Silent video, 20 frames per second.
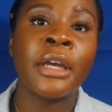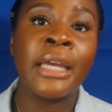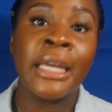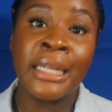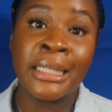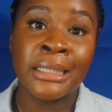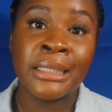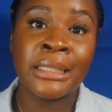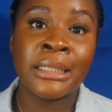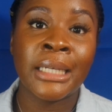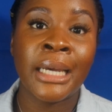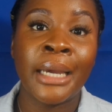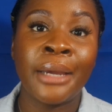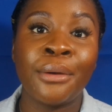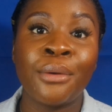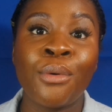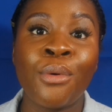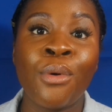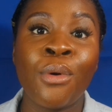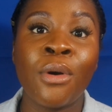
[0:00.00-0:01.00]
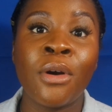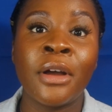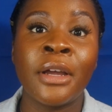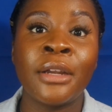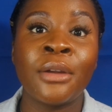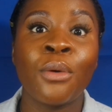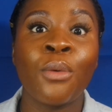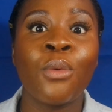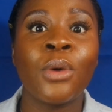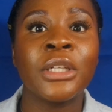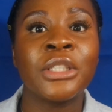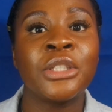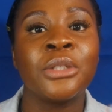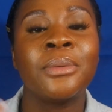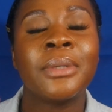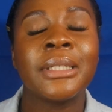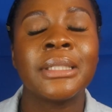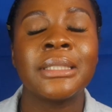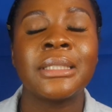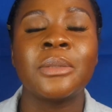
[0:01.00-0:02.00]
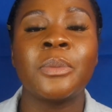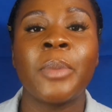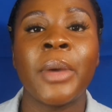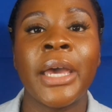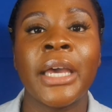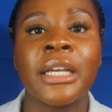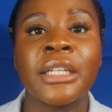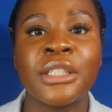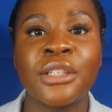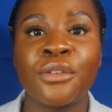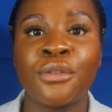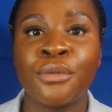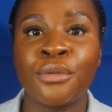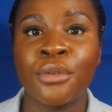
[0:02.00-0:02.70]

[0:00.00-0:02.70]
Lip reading: insight on what to expect